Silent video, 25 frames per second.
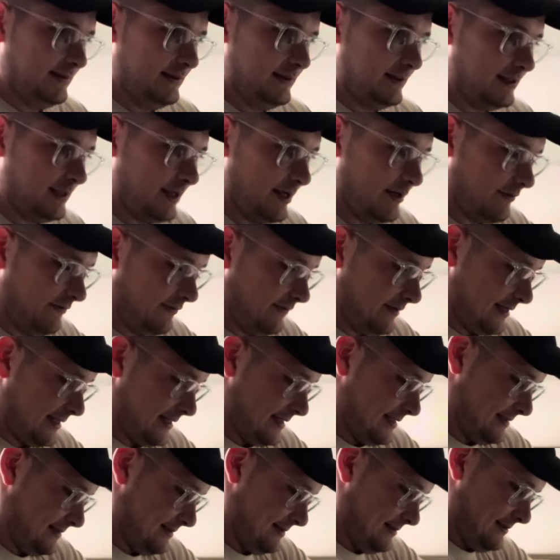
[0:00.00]
So
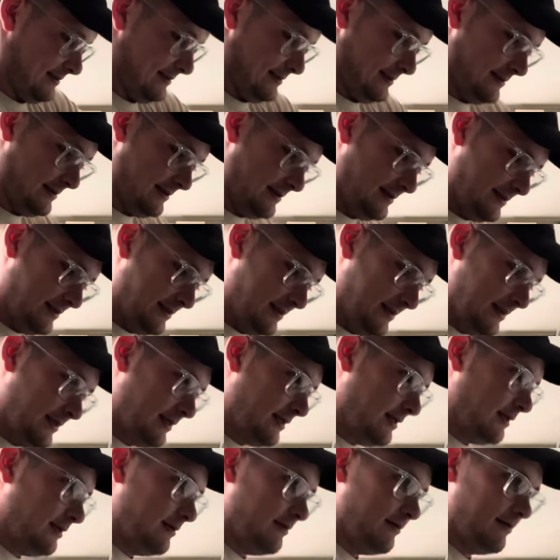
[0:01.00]
far.
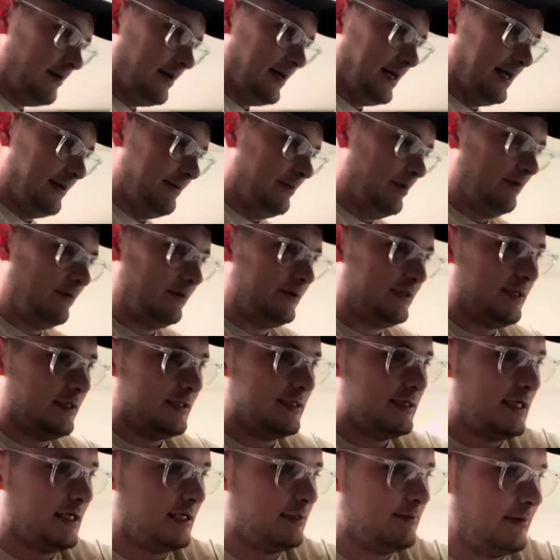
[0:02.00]
Right, move on to
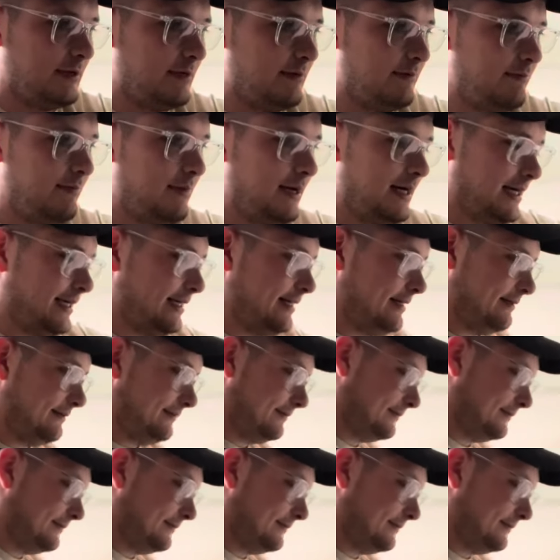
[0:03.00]
this next bit of bag.